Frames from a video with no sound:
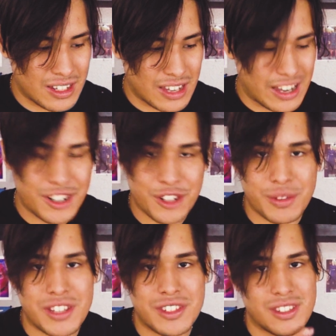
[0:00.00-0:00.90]
I don't know.
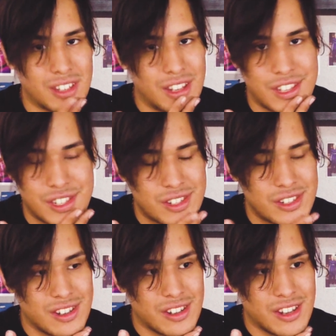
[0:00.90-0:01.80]
It's
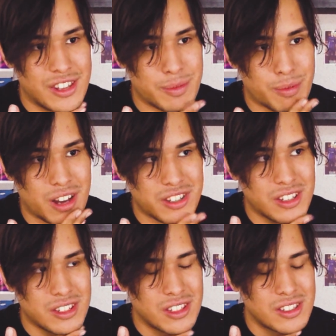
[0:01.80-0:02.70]
a
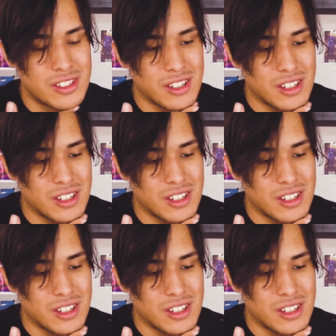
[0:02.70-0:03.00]
process. It's